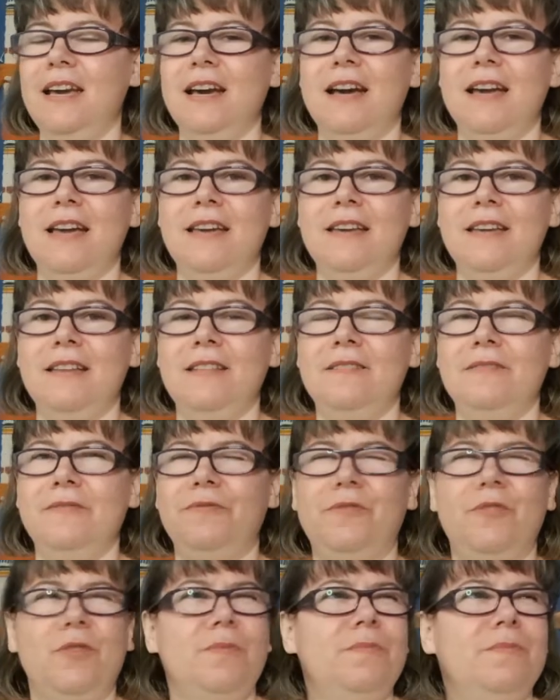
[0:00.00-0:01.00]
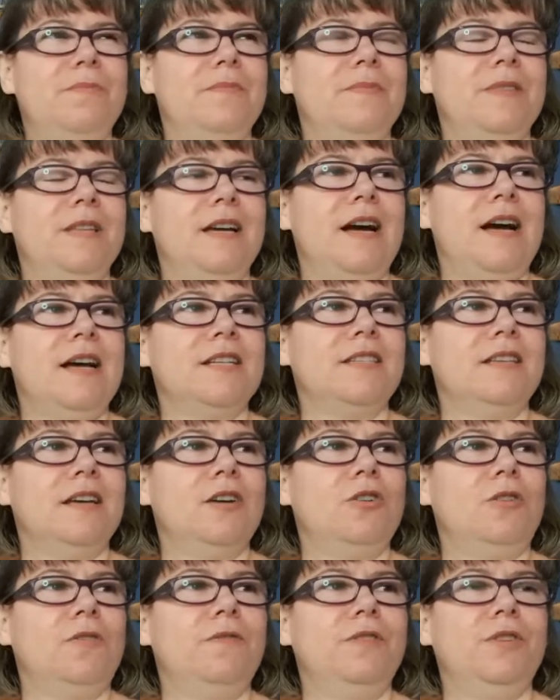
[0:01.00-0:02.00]
And from the
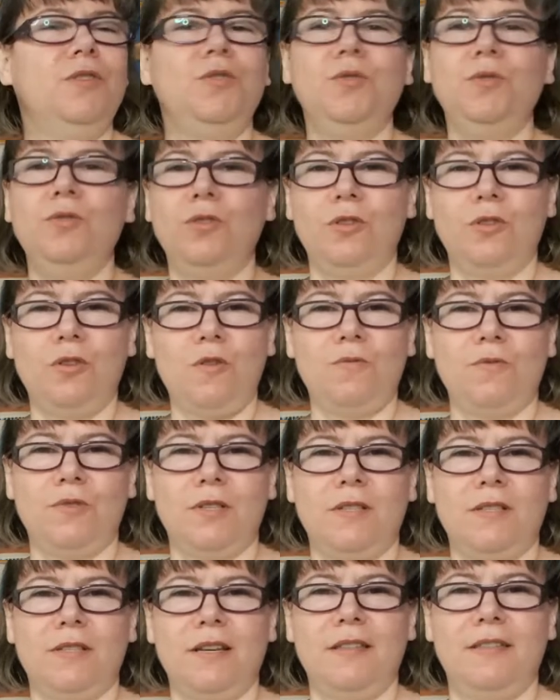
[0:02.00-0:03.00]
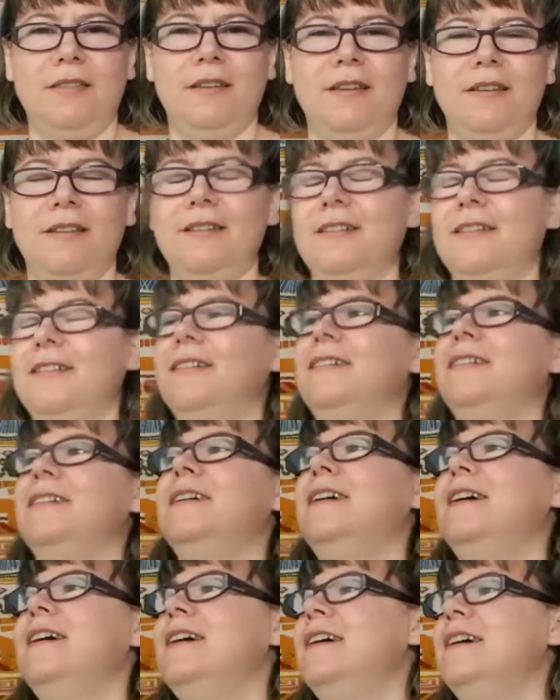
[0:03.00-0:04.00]
hashtag of the Tudor Roses, I think.
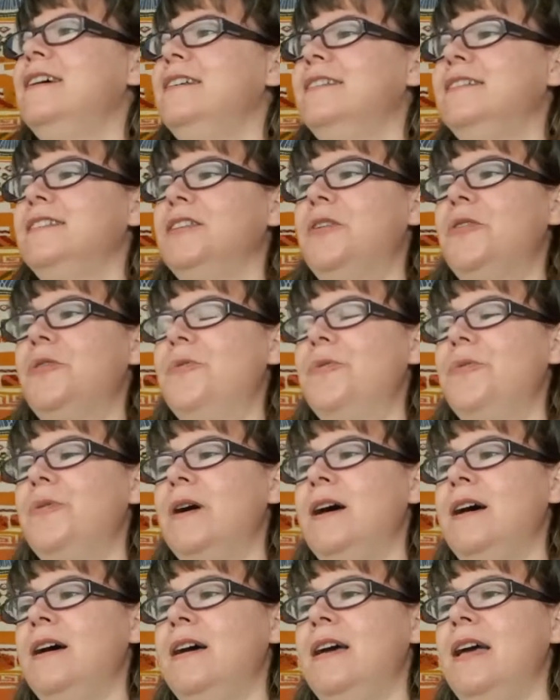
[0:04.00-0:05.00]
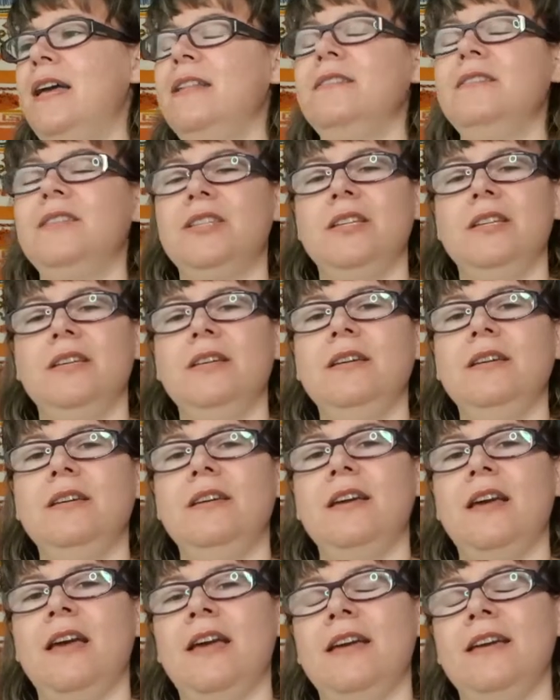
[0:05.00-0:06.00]
So and
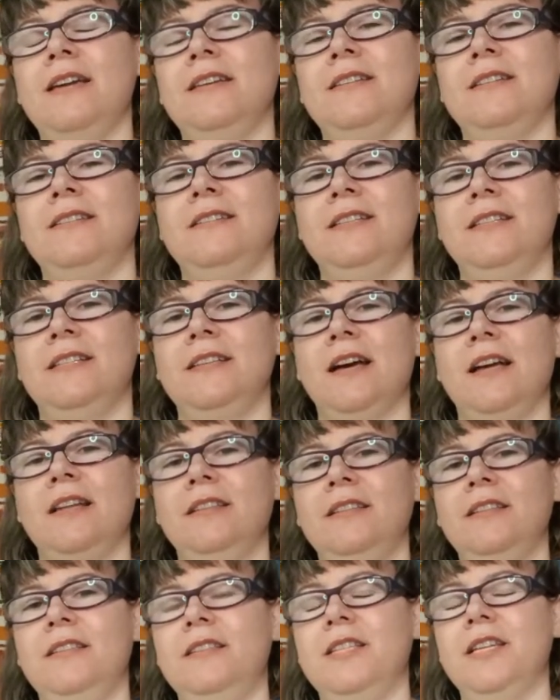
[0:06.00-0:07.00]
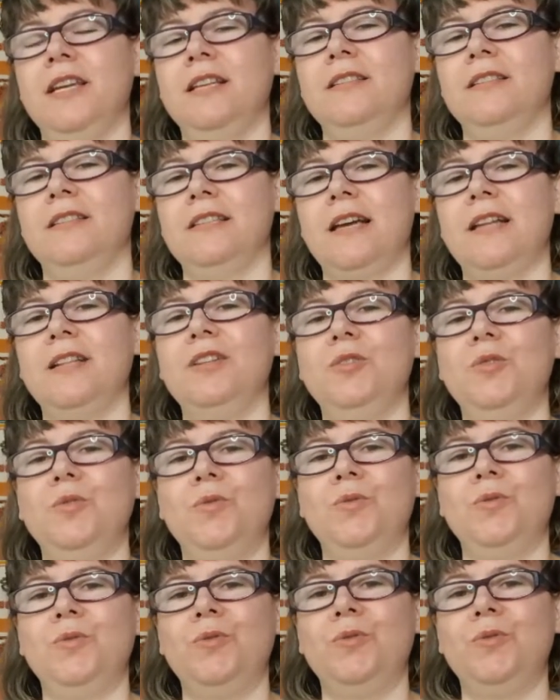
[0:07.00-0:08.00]
she has decided
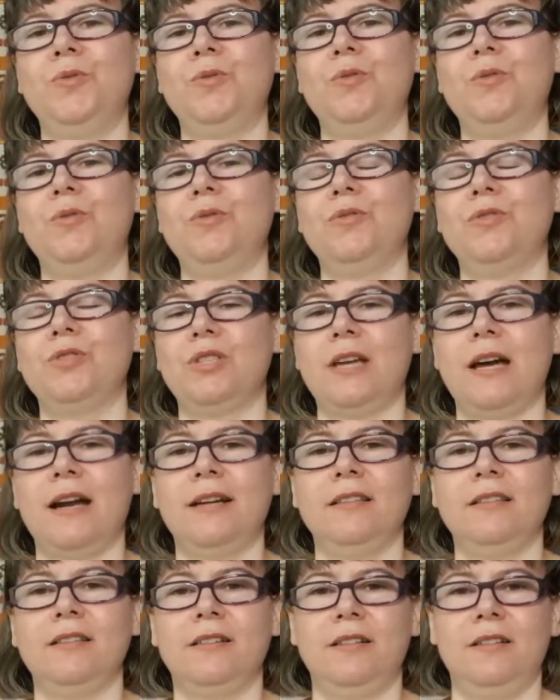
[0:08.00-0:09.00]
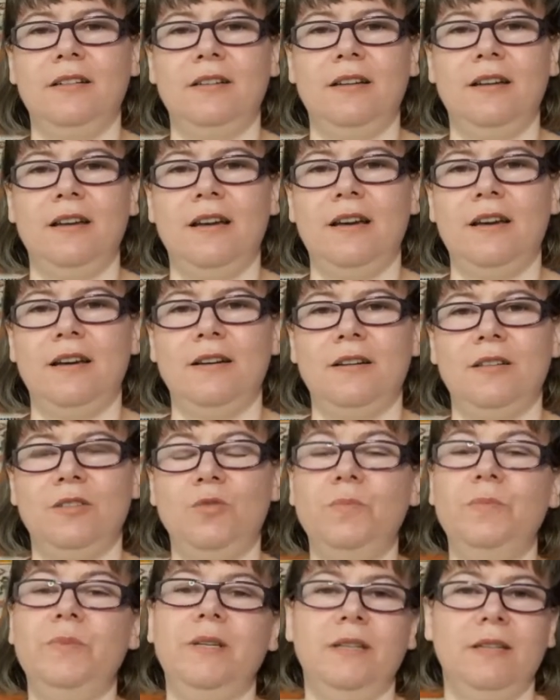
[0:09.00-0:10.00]
to start her
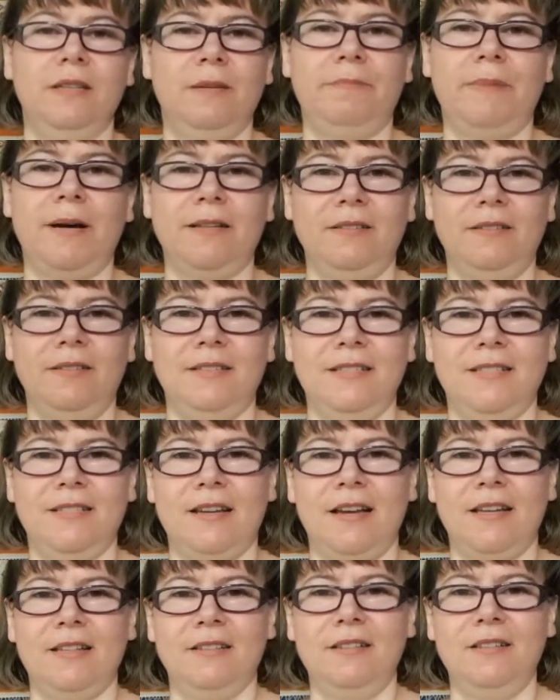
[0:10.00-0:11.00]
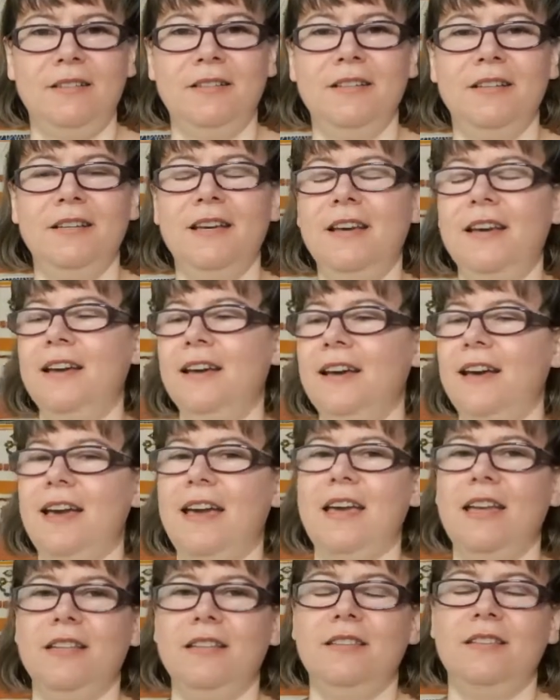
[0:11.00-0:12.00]
to be a pattern designer,
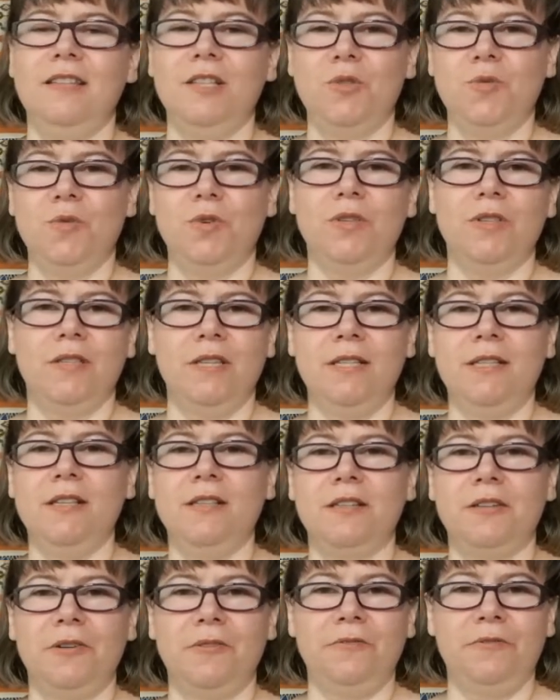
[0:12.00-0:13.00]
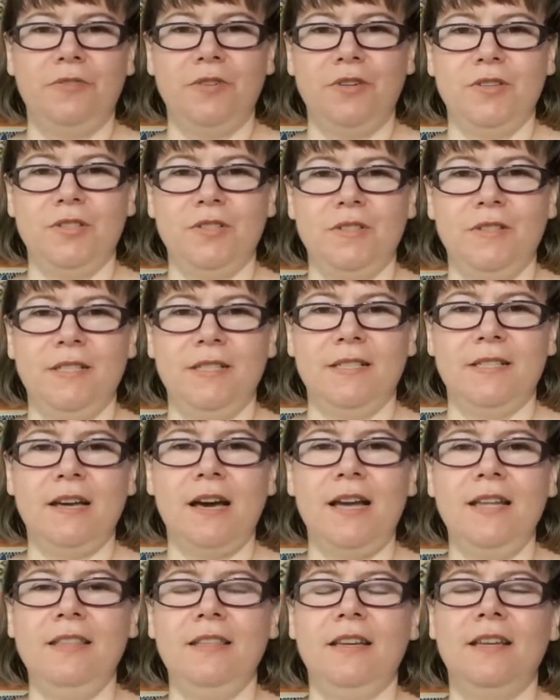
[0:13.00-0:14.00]
and this is her first
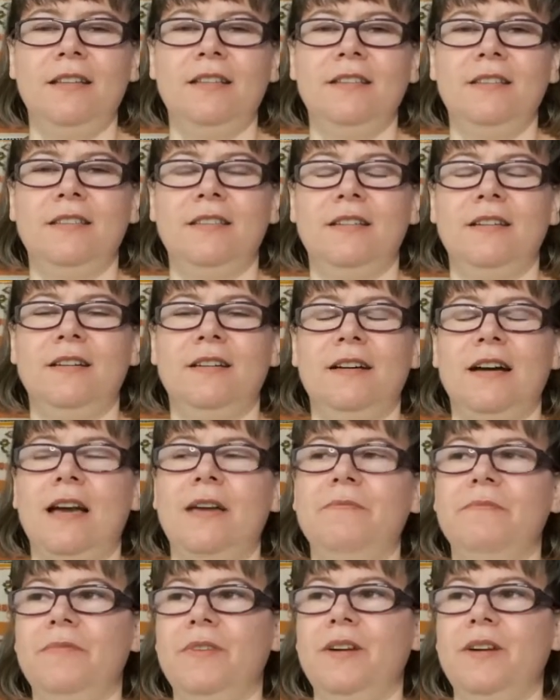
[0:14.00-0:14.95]
design, and I